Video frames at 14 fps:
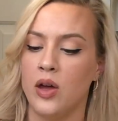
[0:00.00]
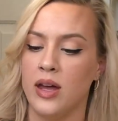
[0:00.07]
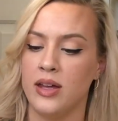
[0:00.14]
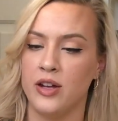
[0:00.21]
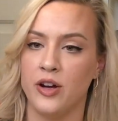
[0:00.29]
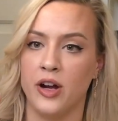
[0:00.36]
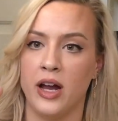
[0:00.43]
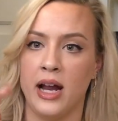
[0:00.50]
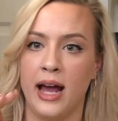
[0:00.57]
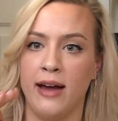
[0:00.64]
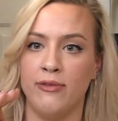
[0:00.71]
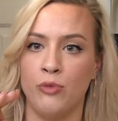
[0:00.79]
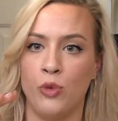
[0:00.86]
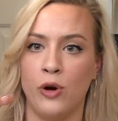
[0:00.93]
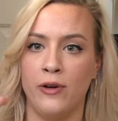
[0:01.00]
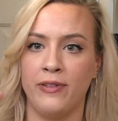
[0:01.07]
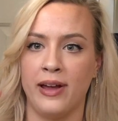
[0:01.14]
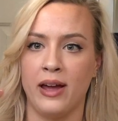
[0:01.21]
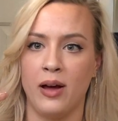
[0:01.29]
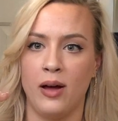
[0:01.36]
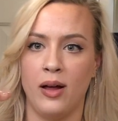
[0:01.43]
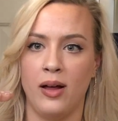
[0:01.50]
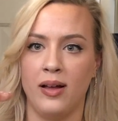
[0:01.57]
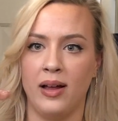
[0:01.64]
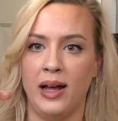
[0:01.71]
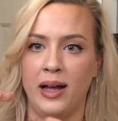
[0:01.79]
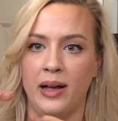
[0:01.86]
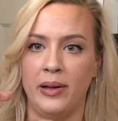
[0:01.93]
you're gonna have more of like
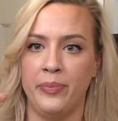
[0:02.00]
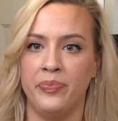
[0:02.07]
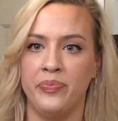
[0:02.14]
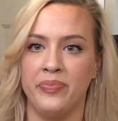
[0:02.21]
a